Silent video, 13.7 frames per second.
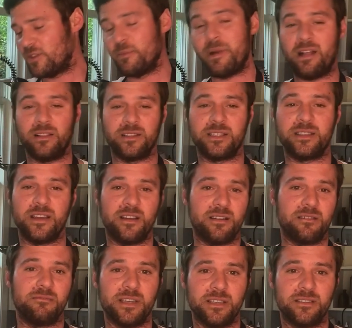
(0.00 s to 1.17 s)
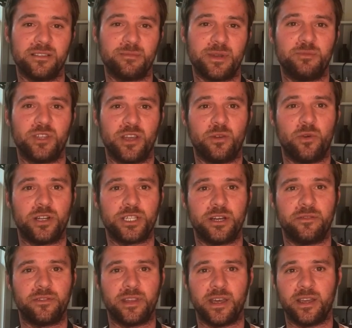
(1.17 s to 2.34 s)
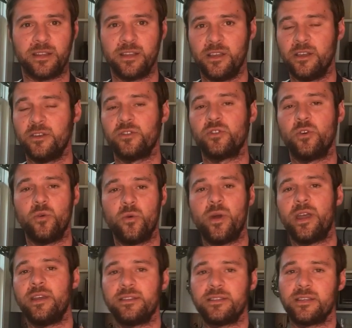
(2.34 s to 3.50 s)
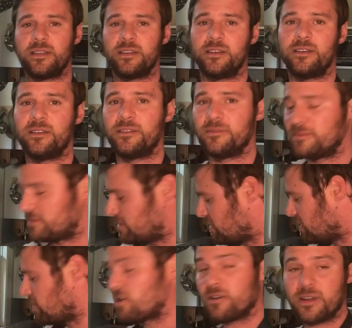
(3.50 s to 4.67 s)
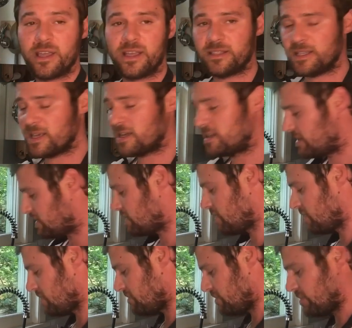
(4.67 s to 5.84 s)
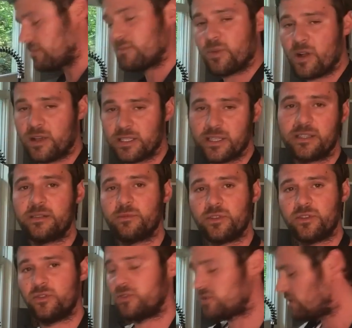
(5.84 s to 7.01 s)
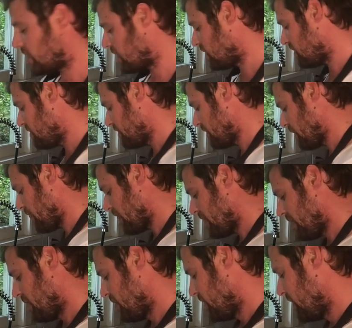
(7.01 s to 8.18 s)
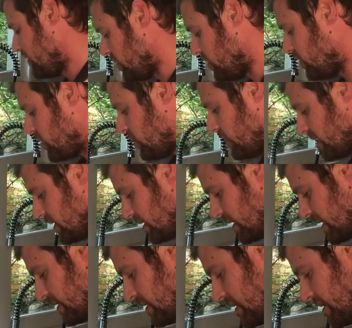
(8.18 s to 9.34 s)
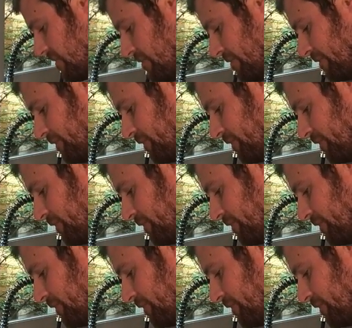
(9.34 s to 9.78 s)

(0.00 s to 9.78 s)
balance there is sometimes you gotta watch out for that. So a way to guard against that is to process them as soon as you get them. So you just want to slice them